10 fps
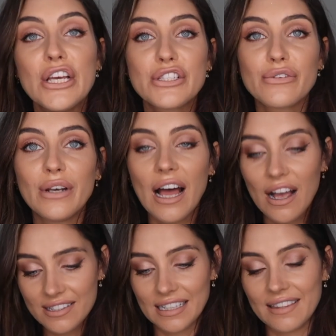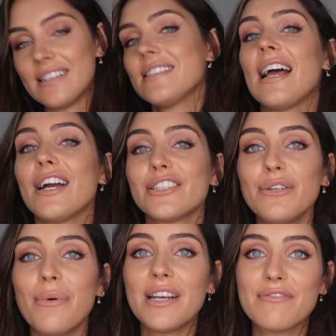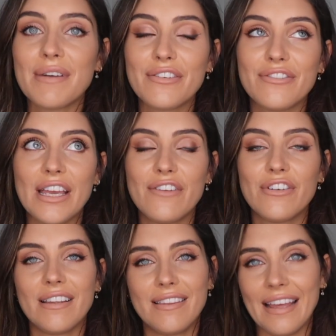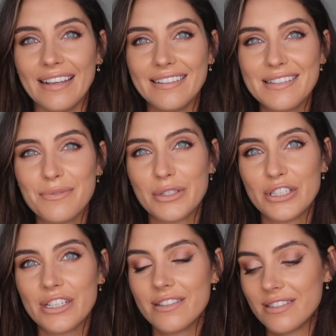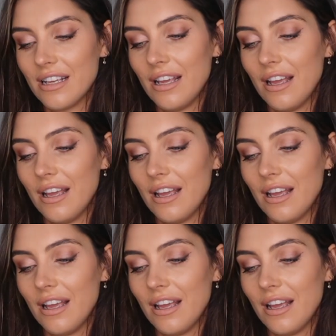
So lastly, this is actually one of my favourite things, which is